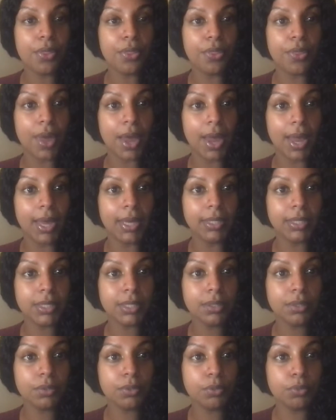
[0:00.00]
that
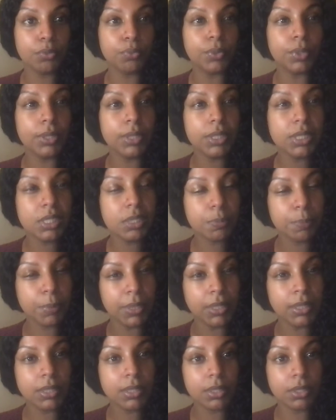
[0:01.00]
really
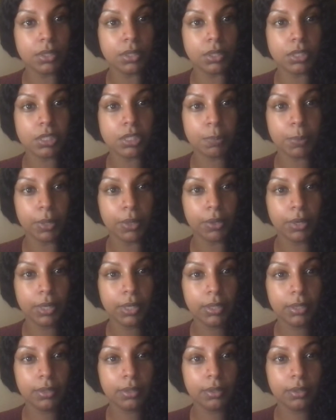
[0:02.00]
speaks to your spirit